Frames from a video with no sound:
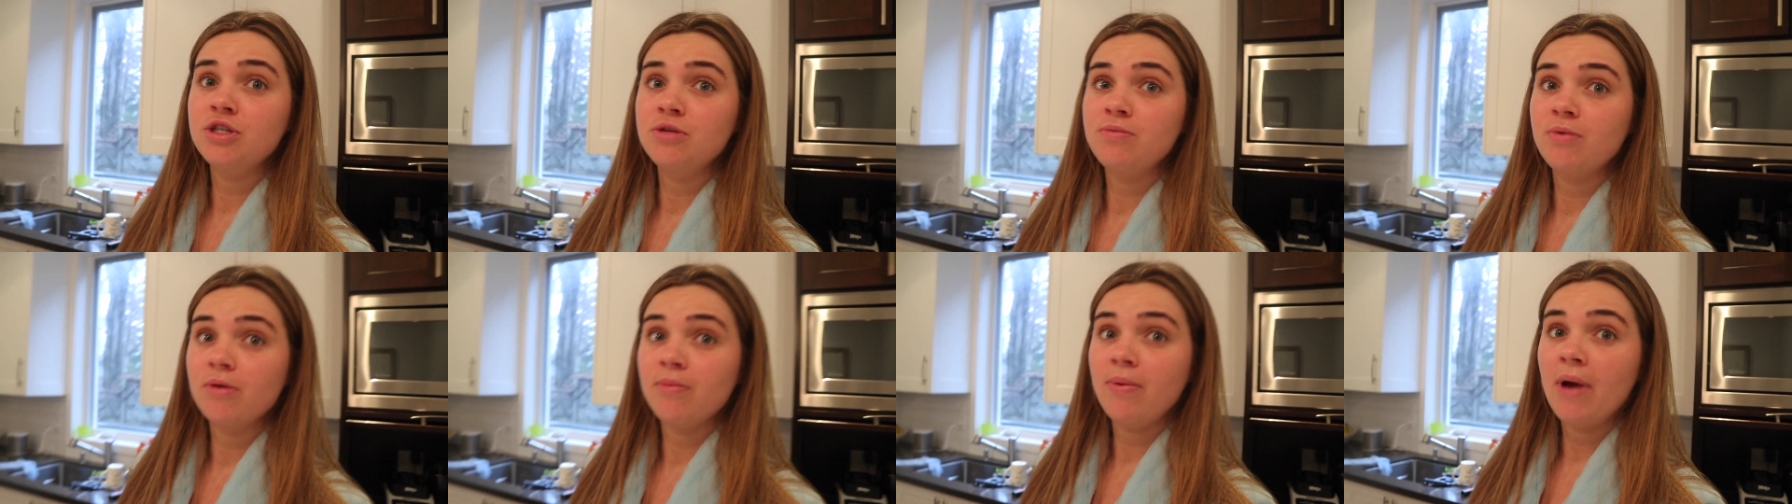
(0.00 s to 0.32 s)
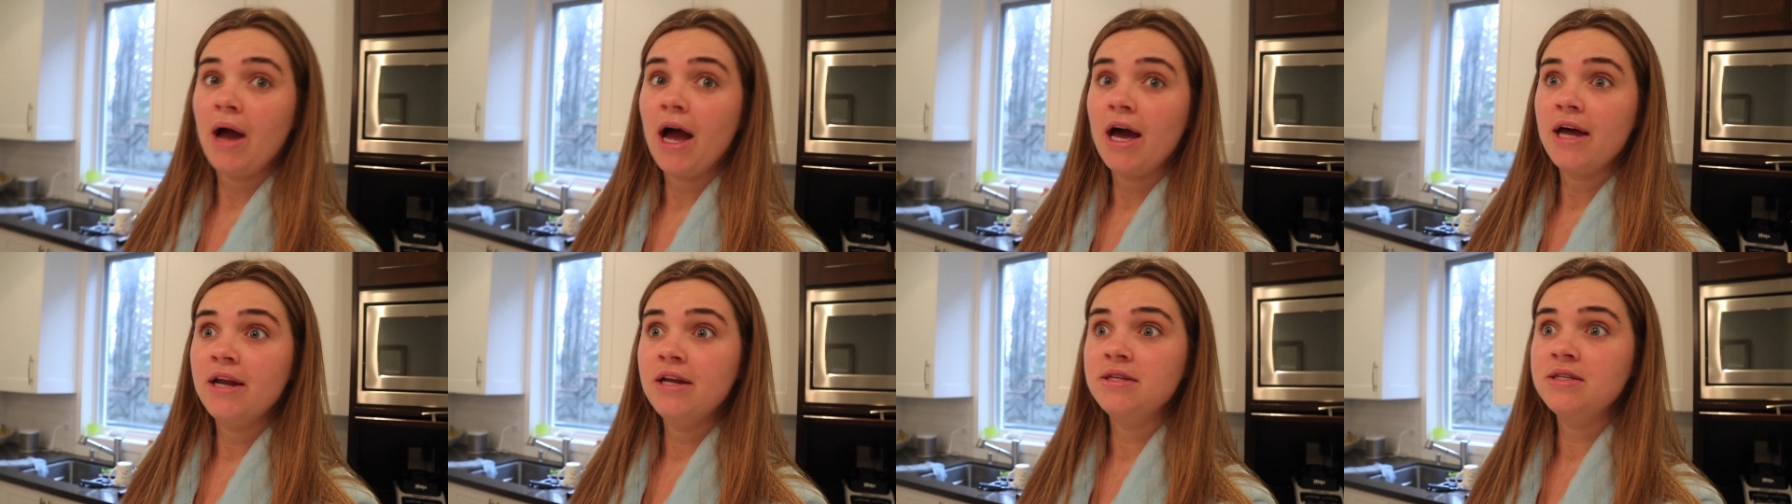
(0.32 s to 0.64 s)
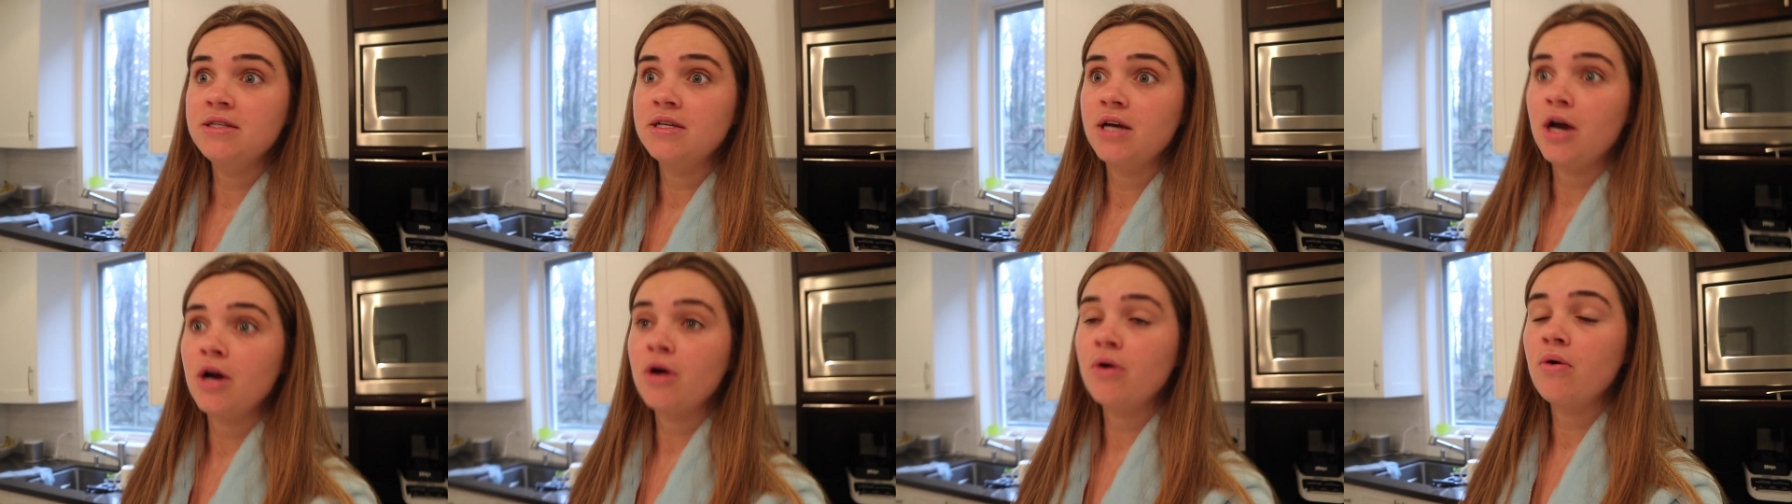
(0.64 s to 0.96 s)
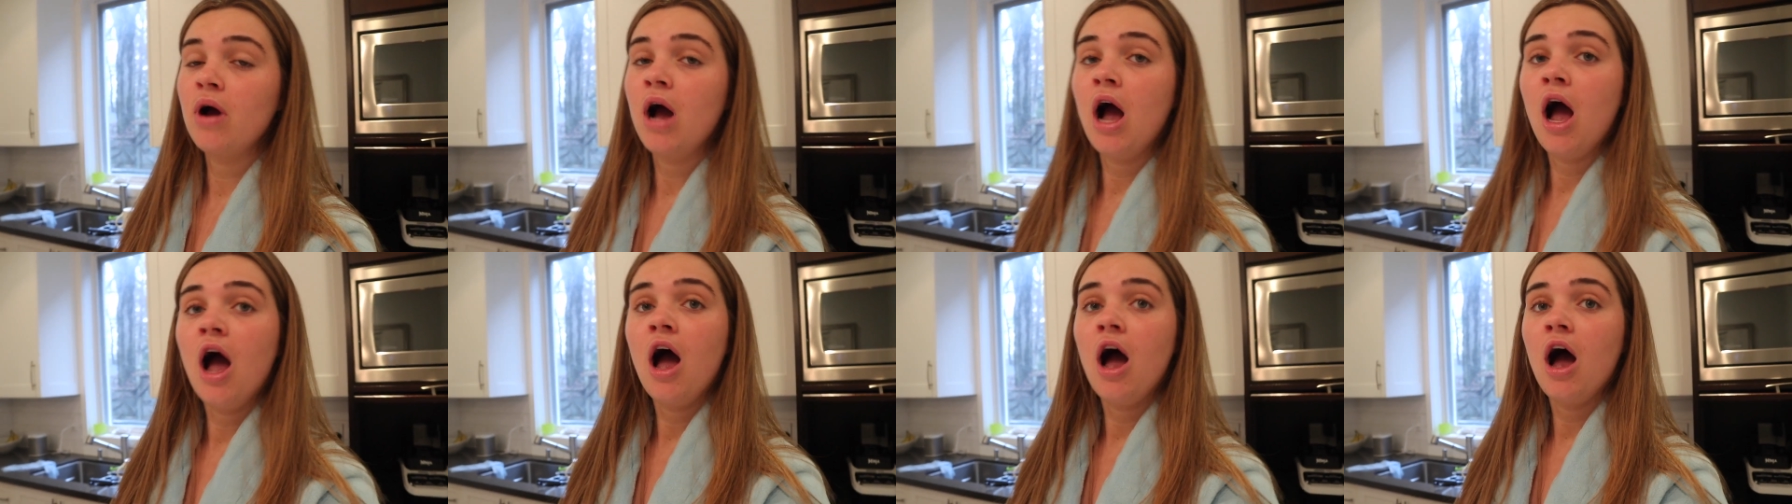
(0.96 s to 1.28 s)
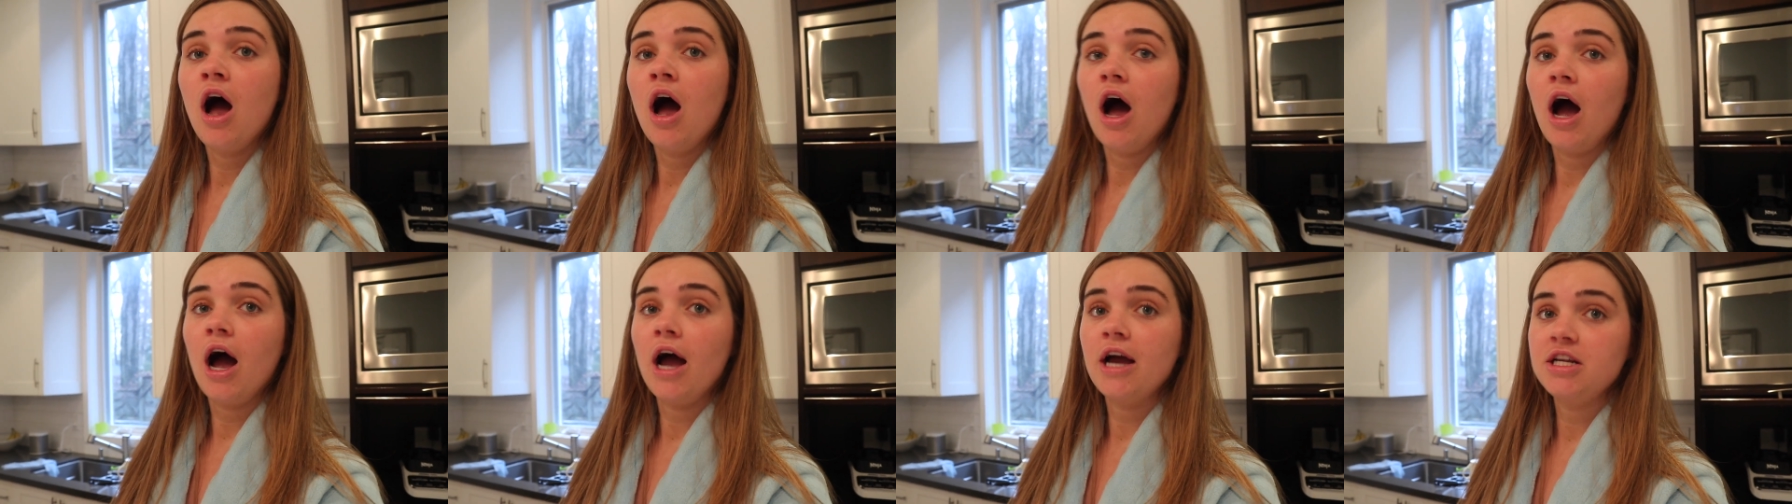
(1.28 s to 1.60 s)
super bad so
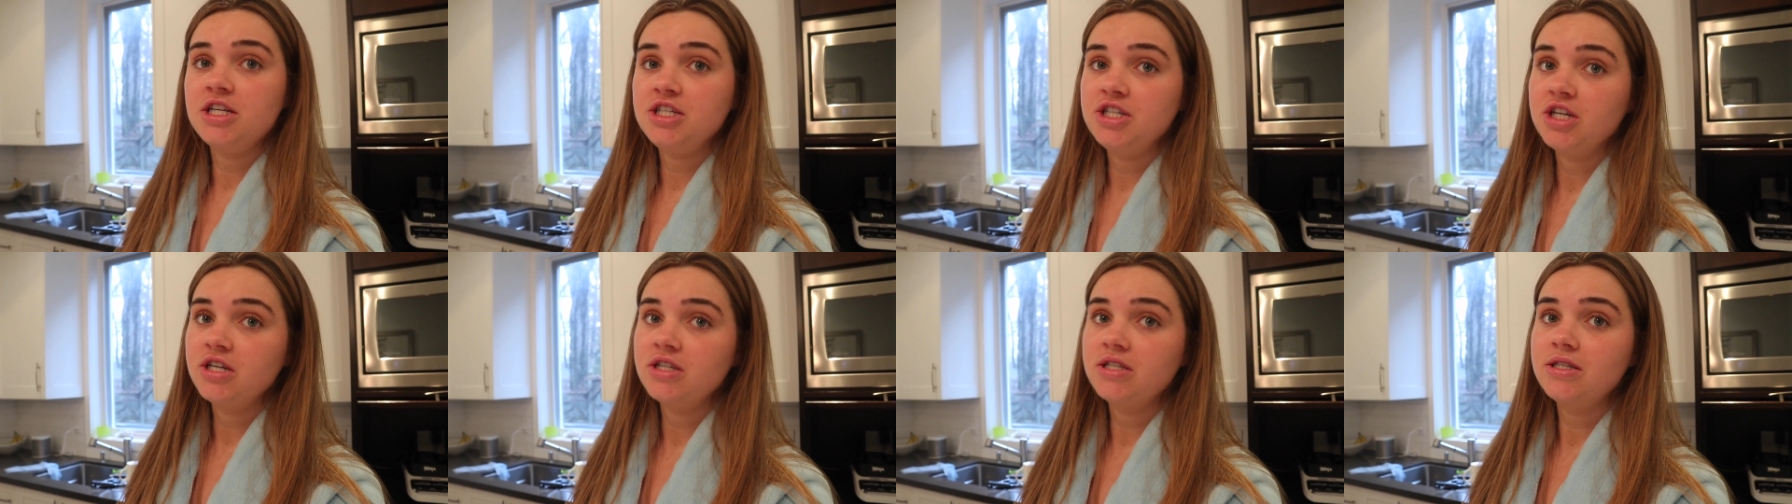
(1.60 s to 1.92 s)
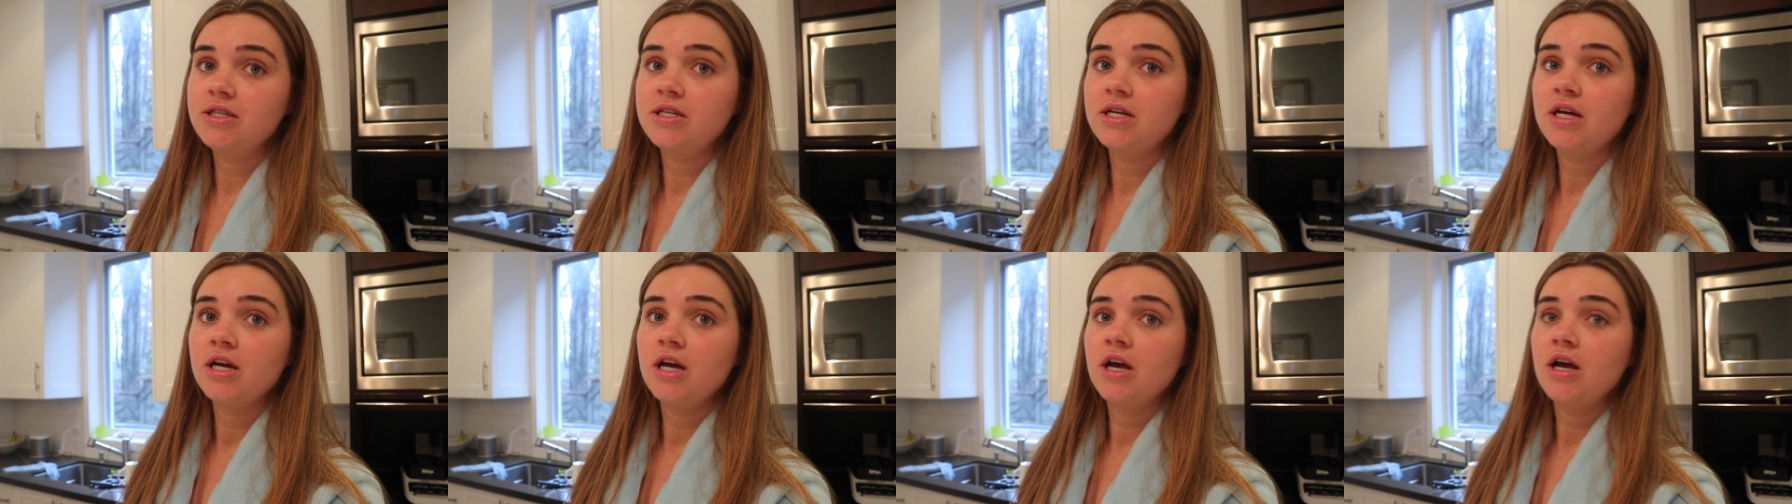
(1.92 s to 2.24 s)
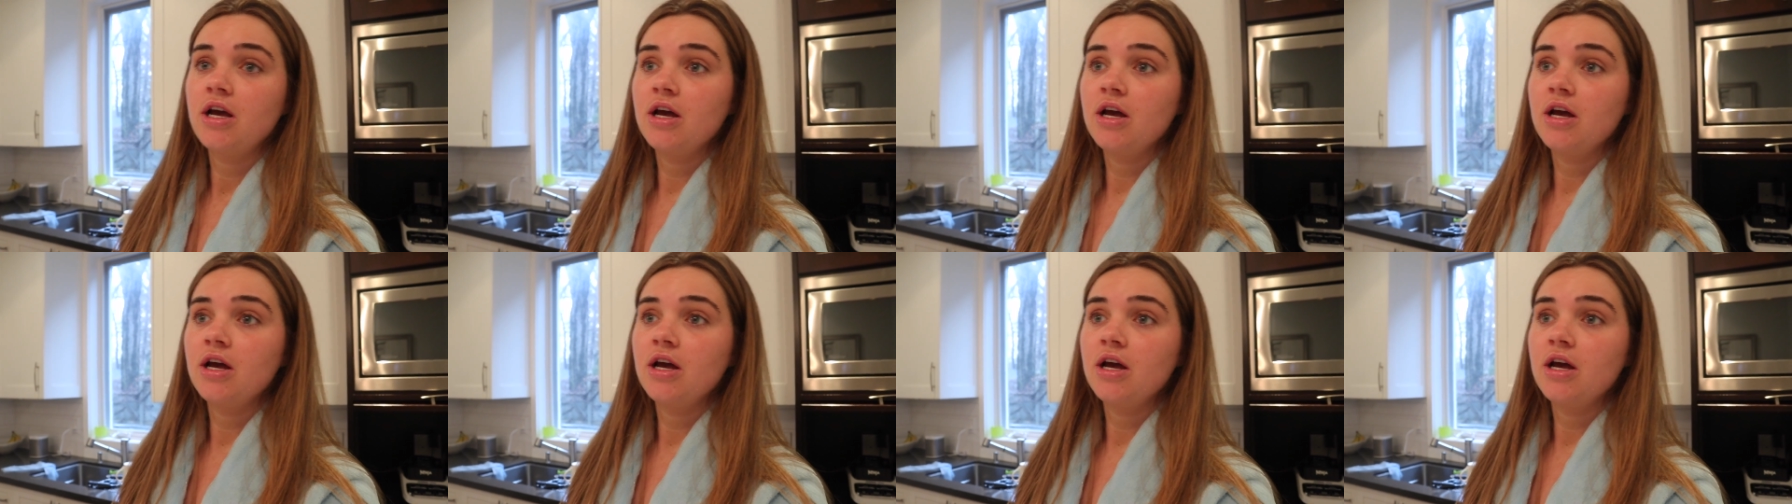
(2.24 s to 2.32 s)
I just